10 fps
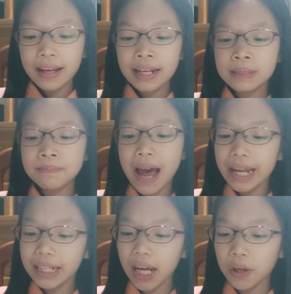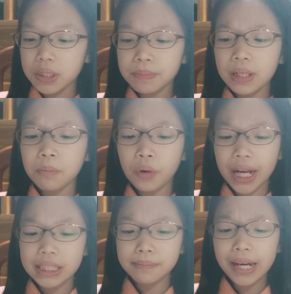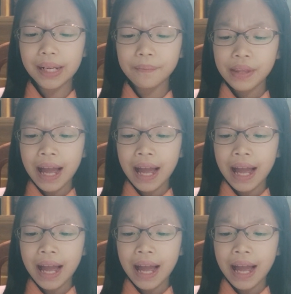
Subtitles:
Is Maddie going to be a bridesmaid?